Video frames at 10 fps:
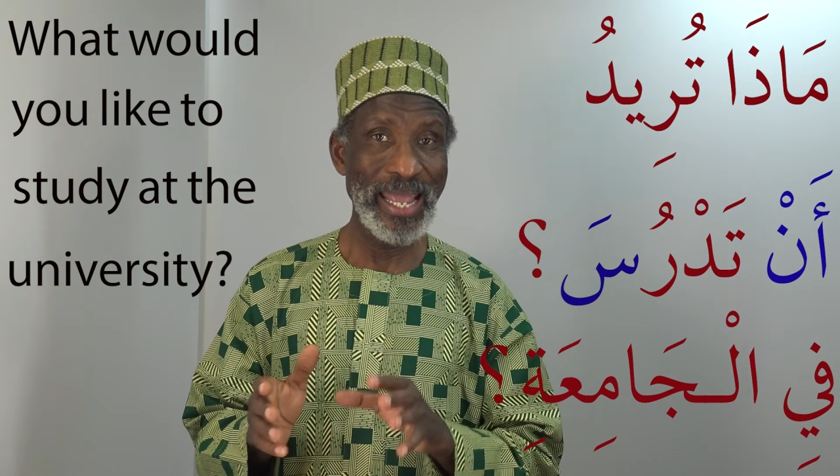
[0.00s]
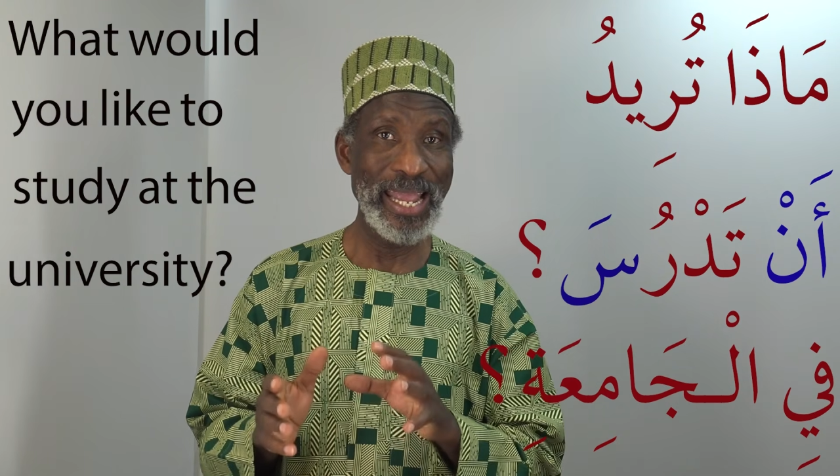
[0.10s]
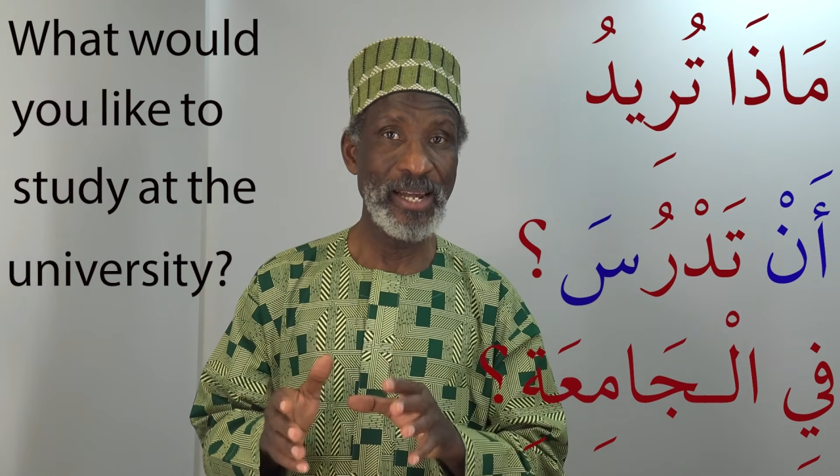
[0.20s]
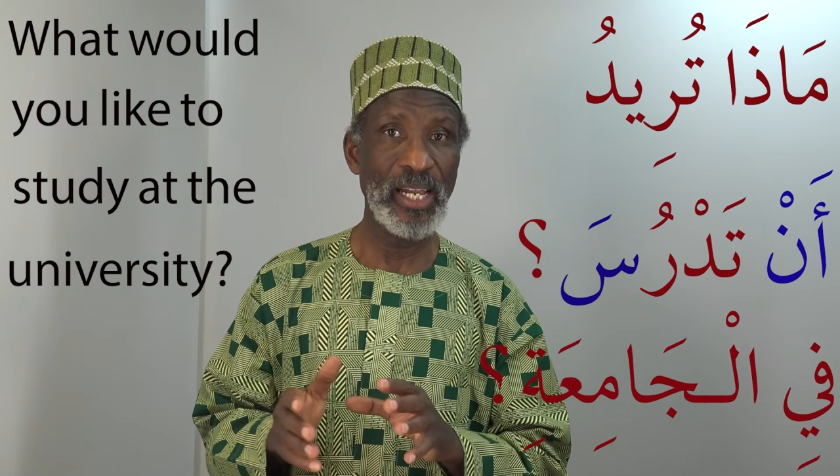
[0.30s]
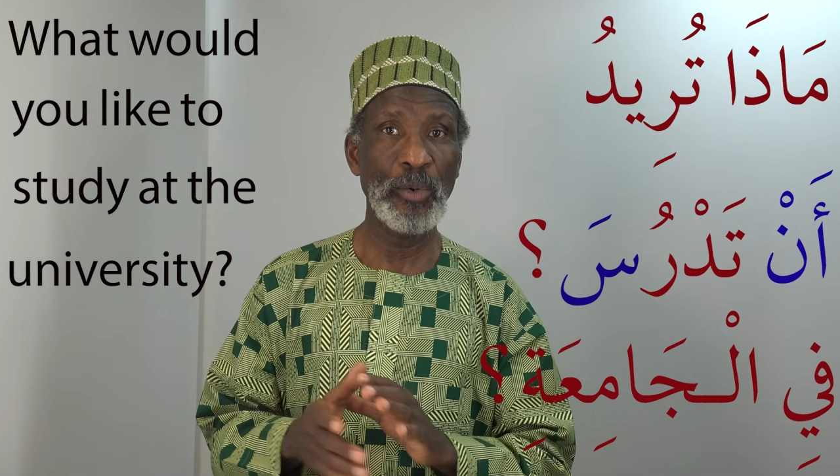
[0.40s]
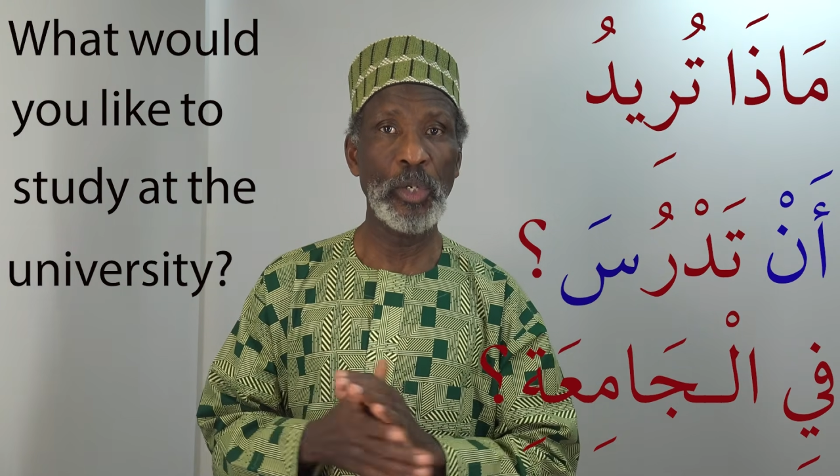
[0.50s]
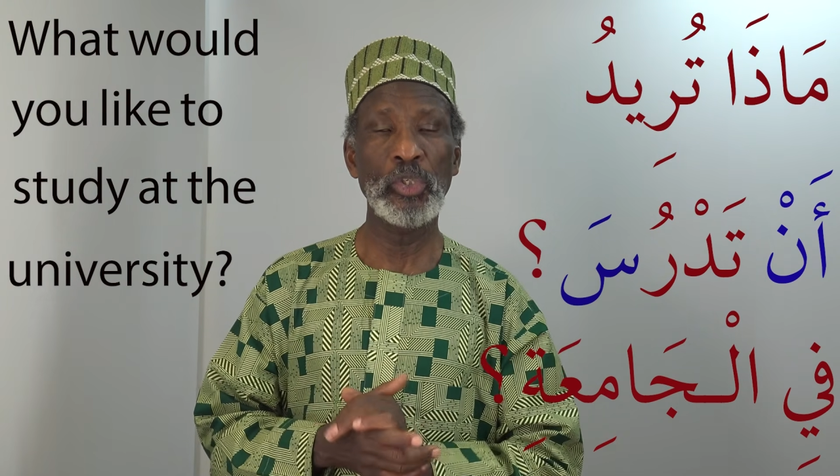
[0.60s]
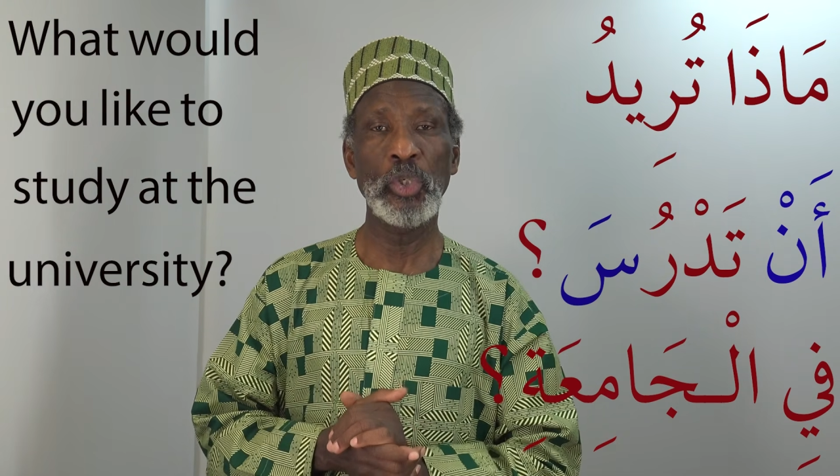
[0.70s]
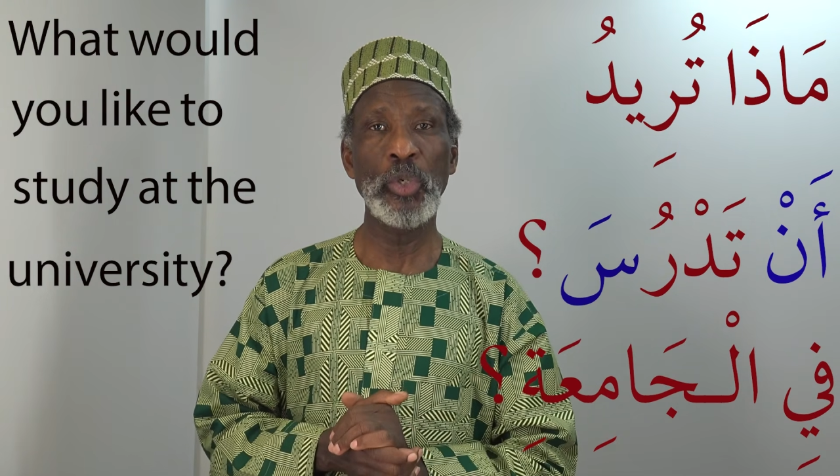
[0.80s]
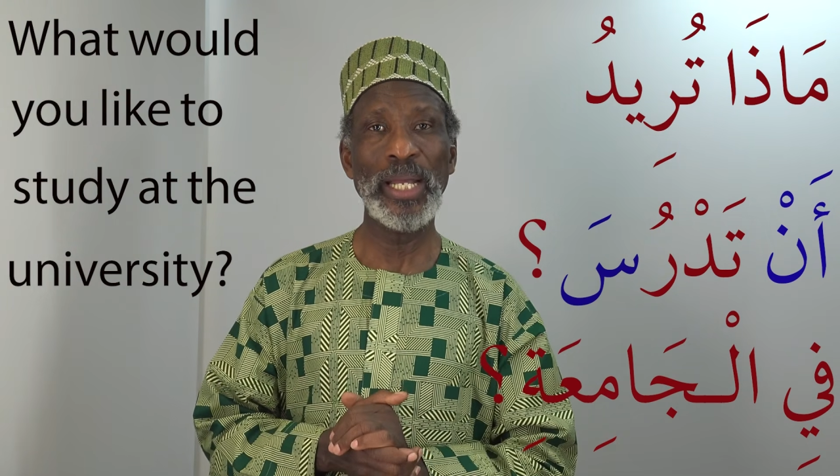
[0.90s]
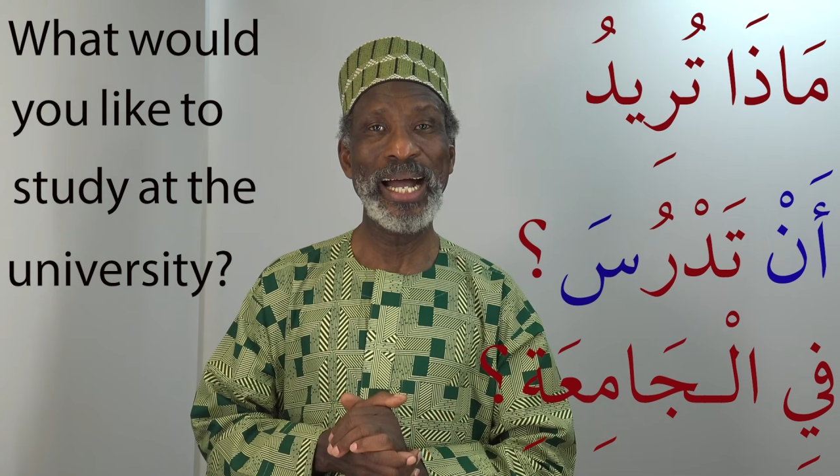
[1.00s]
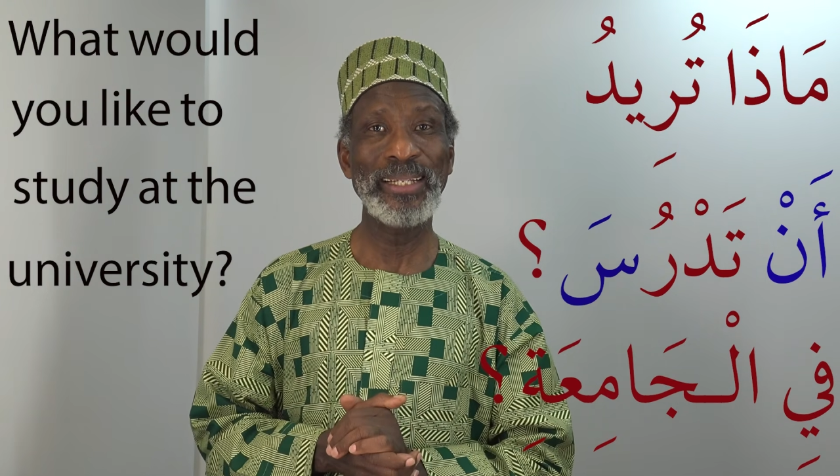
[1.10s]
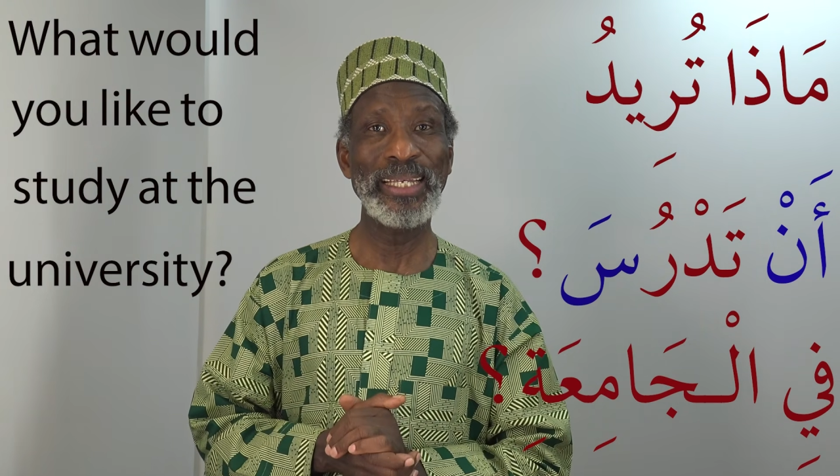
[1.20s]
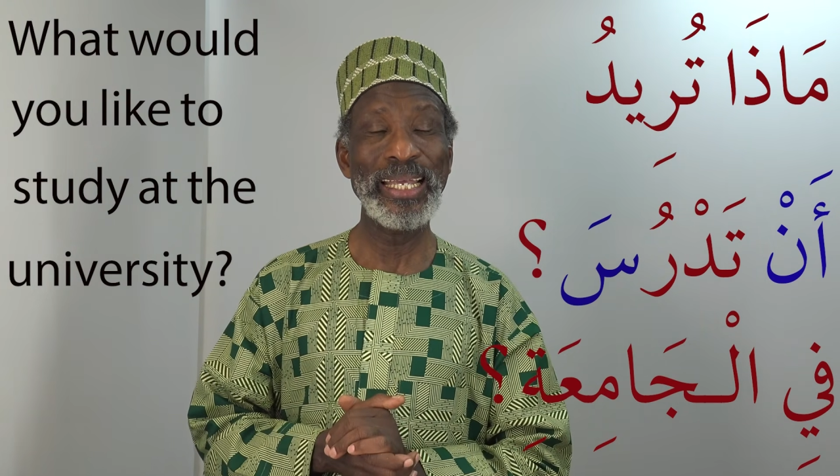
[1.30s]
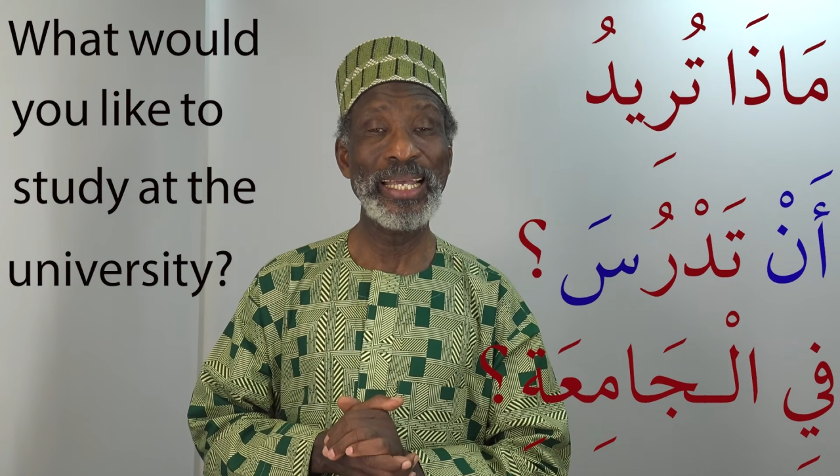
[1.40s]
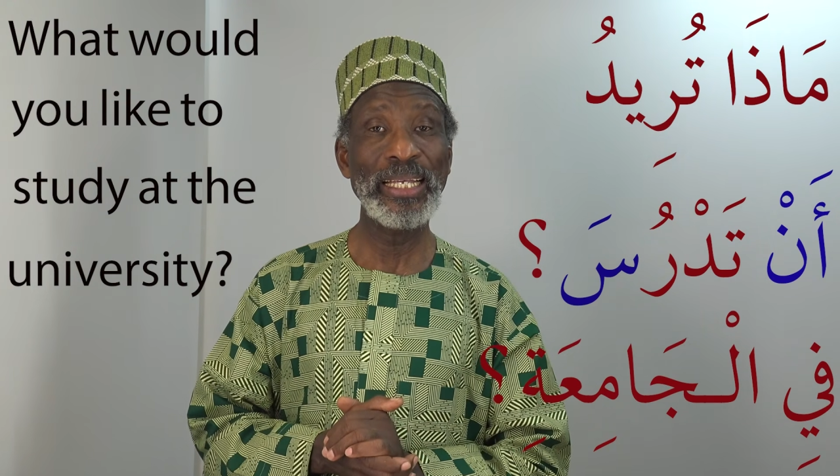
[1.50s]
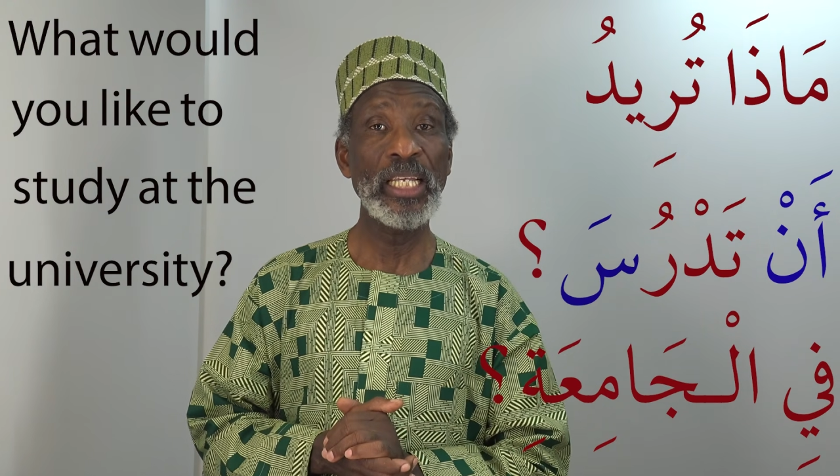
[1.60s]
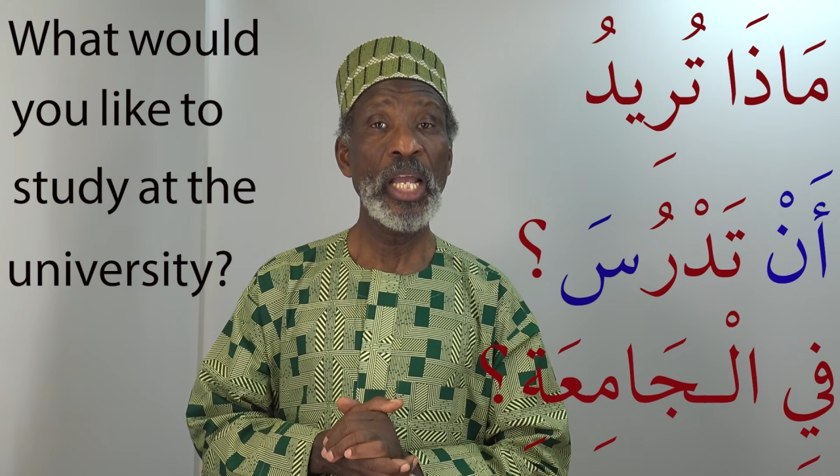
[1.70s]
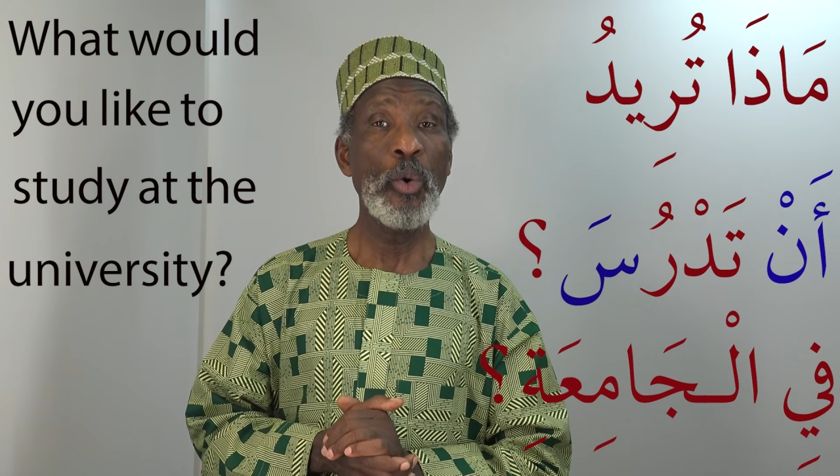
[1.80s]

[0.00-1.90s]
area we're going to look at is,